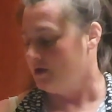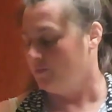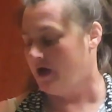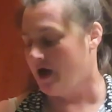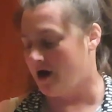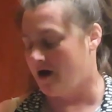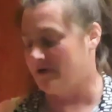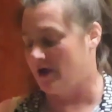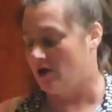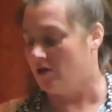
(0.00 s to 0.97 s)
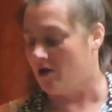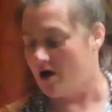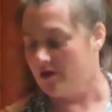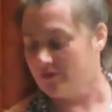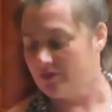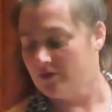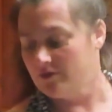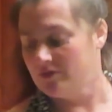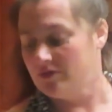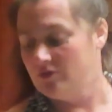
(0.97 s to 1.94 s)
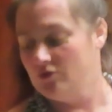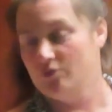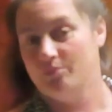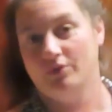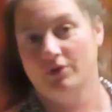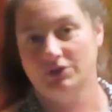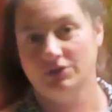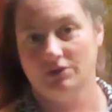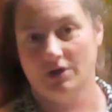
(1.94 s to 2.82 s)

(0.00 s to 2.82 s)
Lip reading: We have a cloth to put